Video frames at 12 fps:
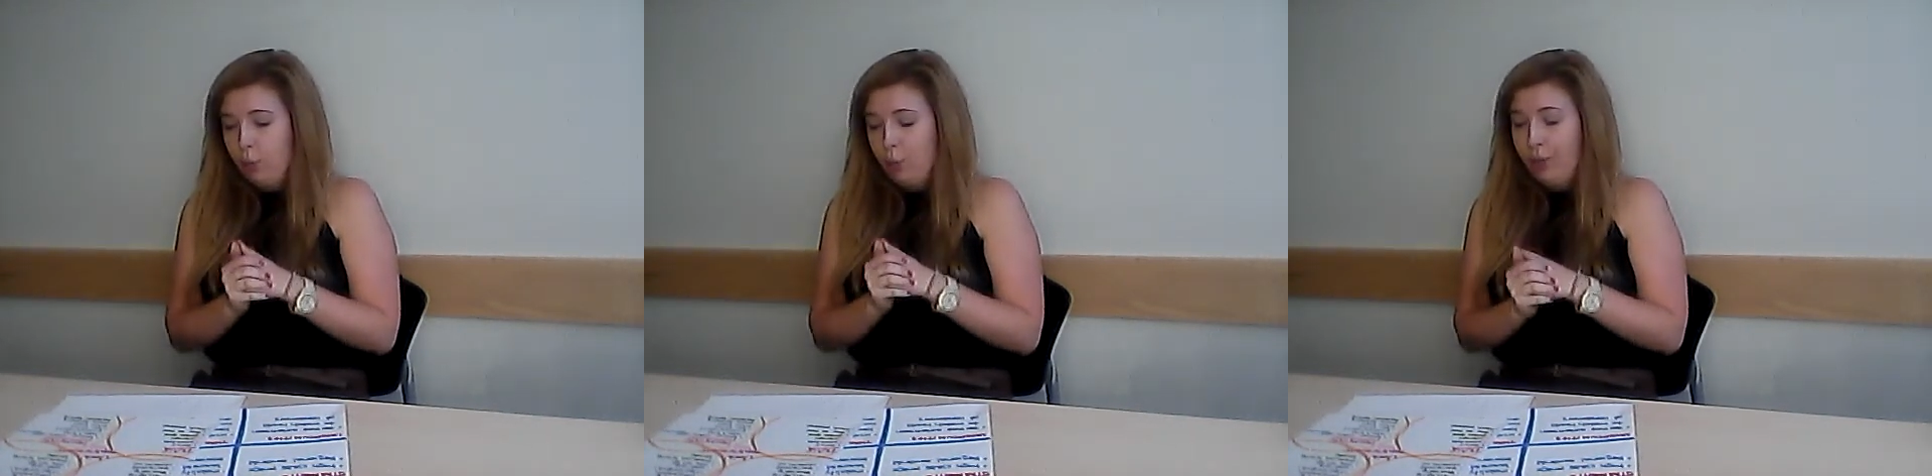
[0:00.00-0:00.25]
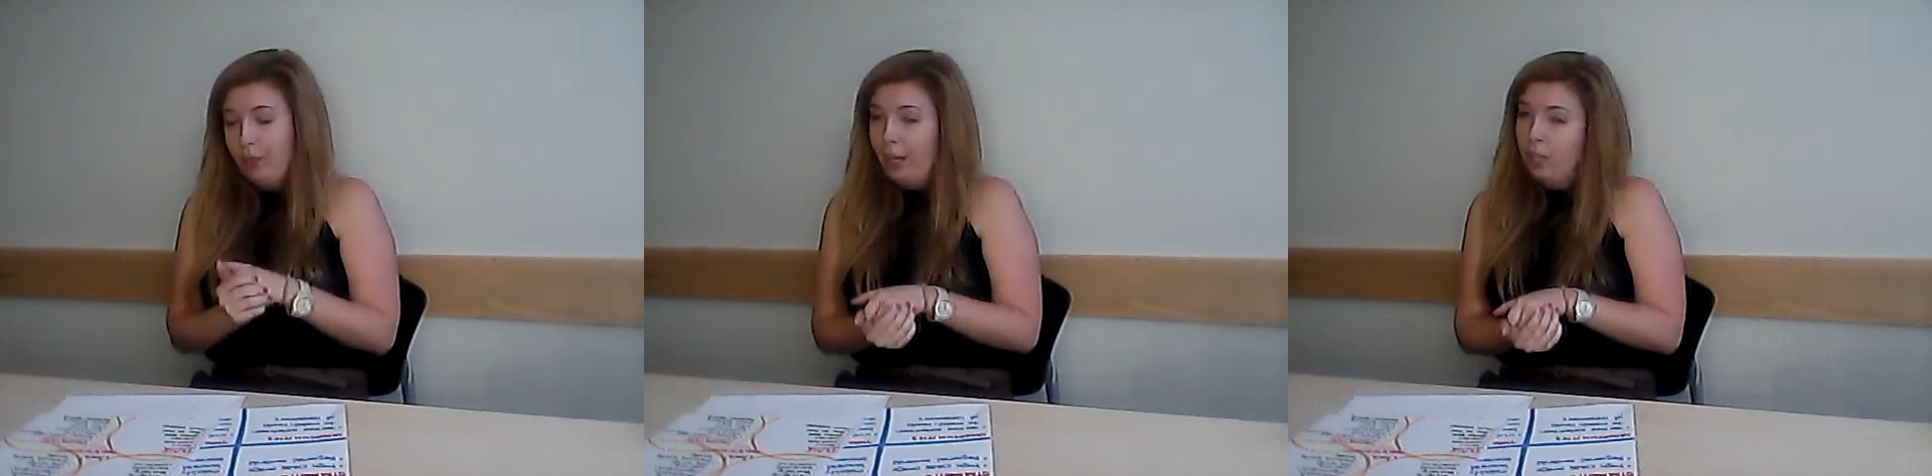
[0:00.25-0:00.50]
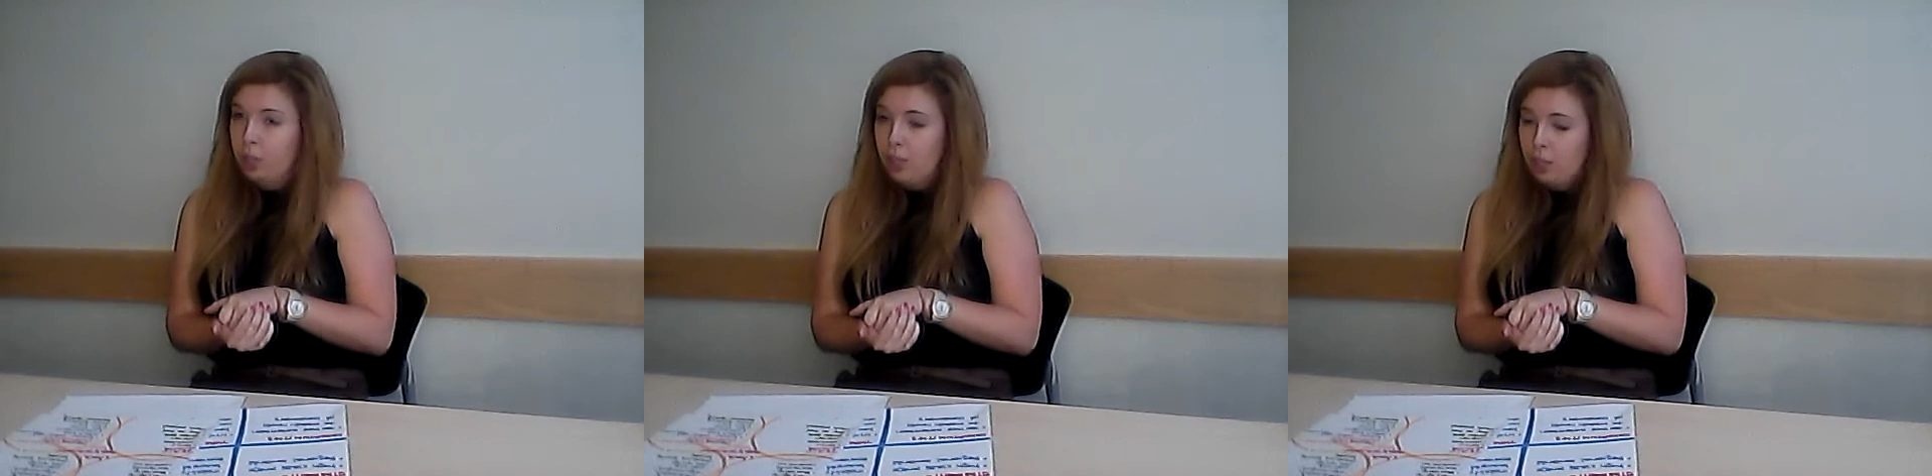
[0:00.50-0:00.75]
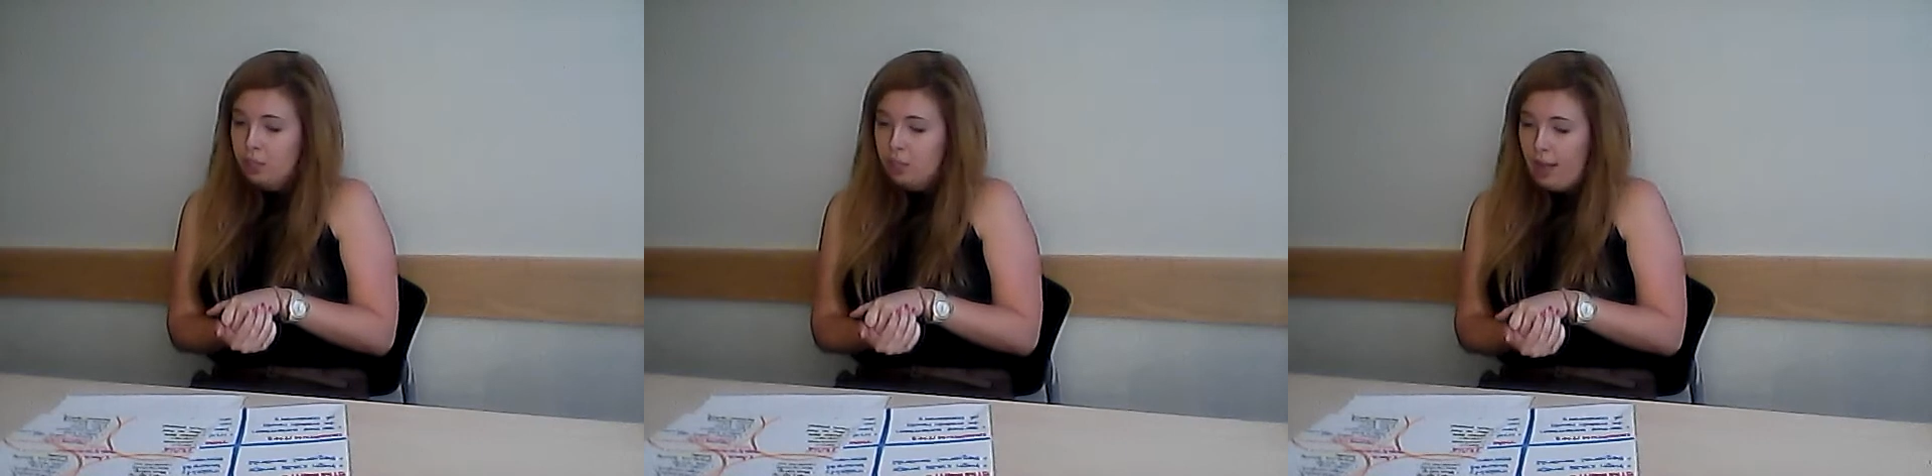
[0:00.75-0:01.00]

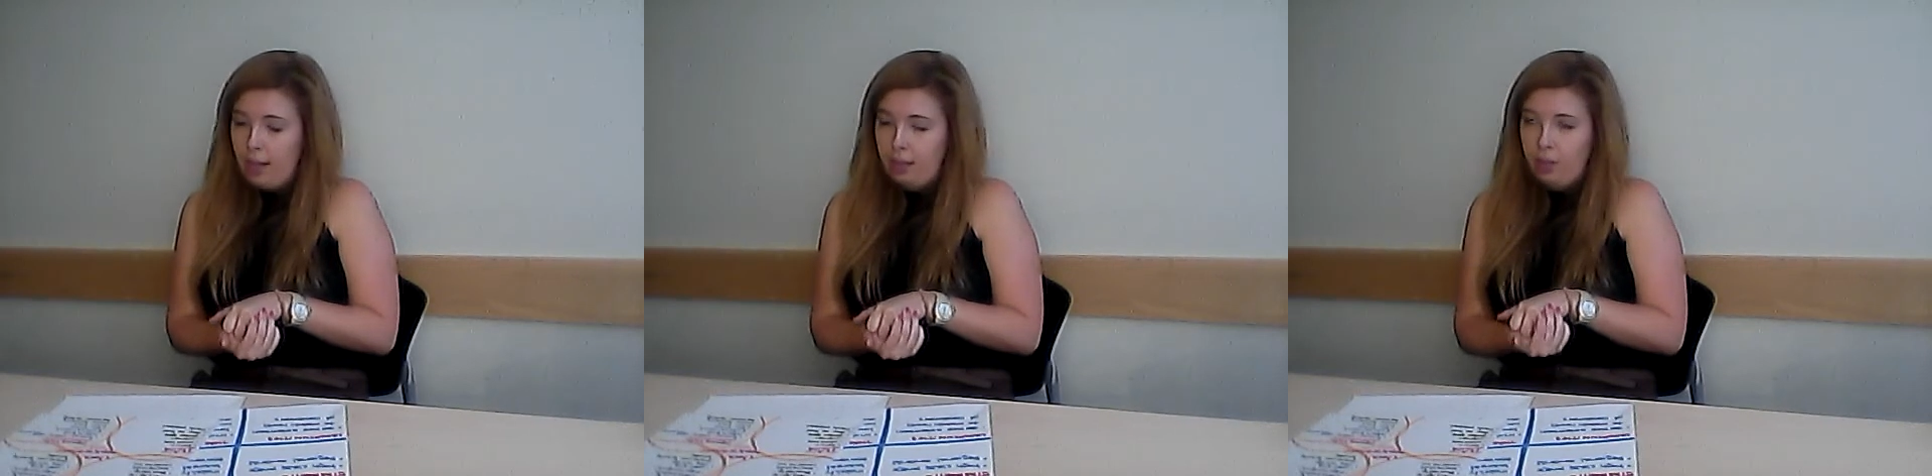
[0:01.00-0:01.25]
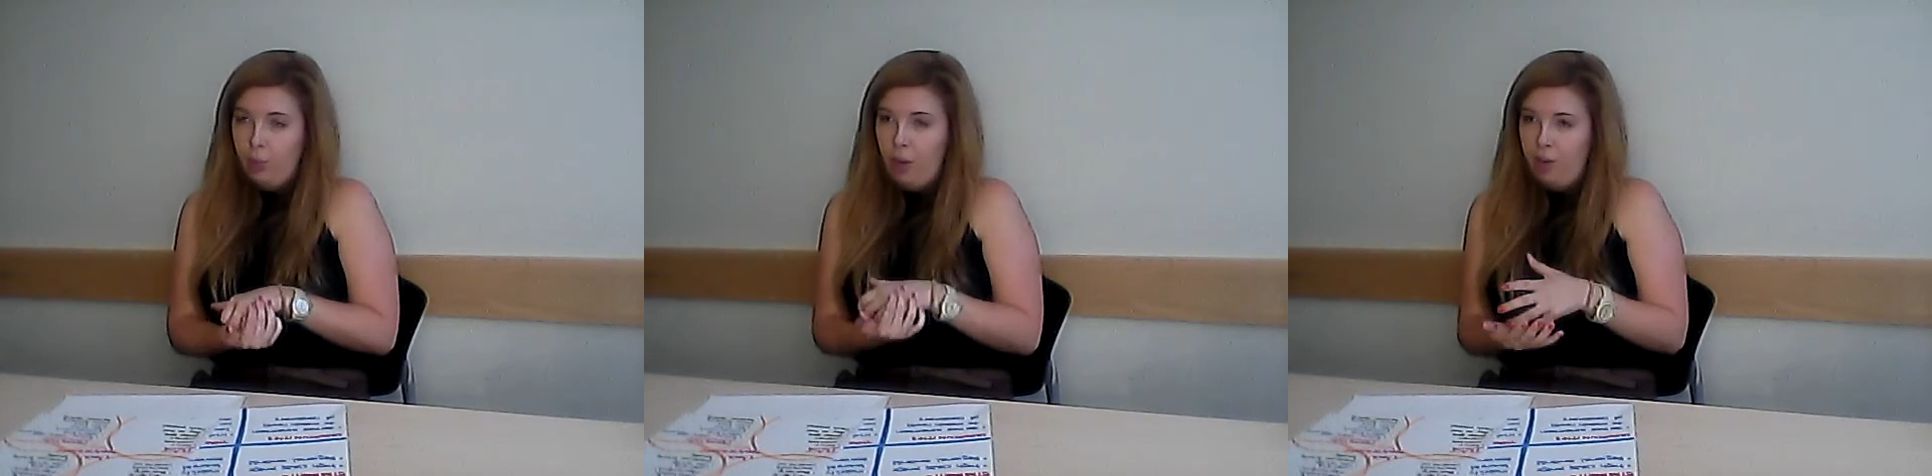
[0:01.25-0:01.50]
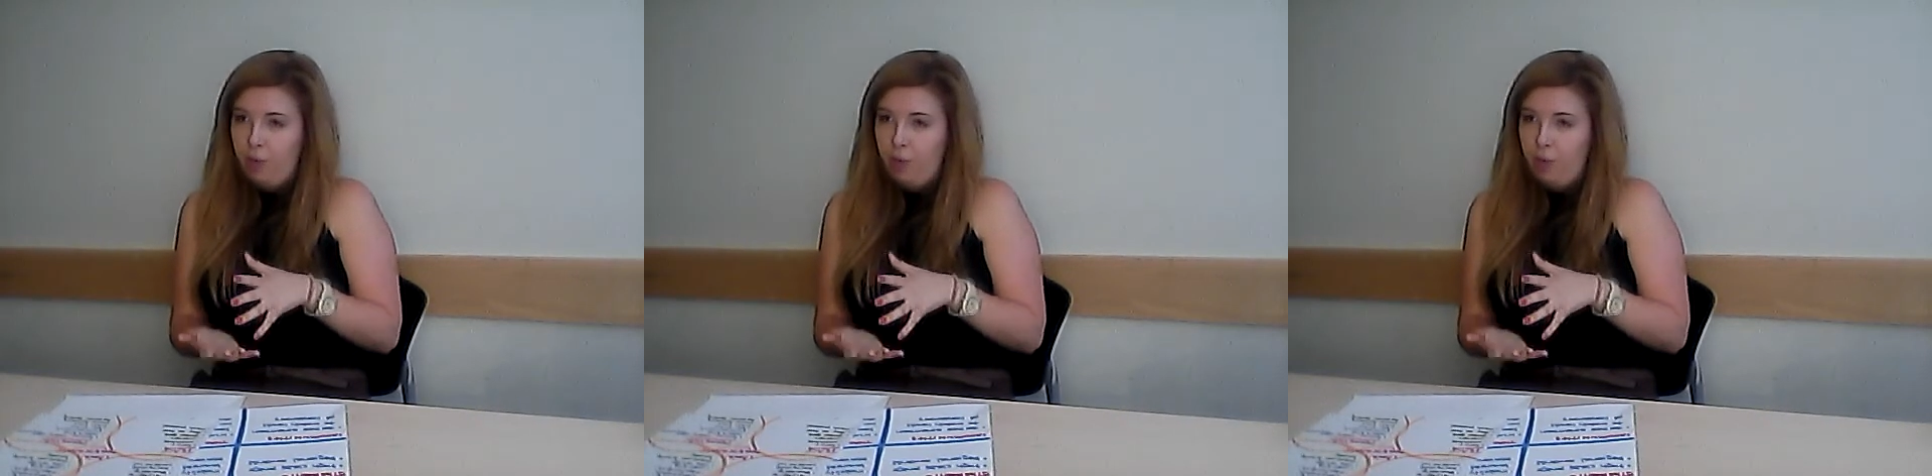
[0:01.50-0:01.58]
relations as a way